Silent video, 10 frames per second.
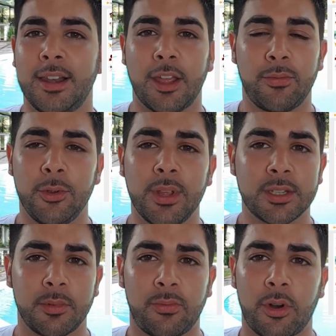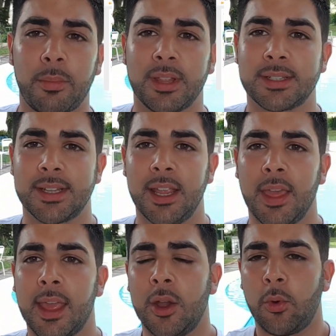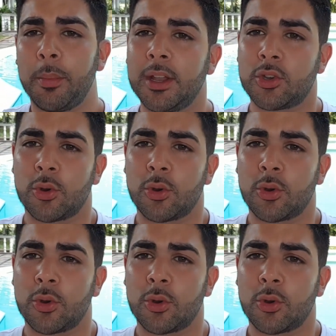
Like few days before Mother's Day, we made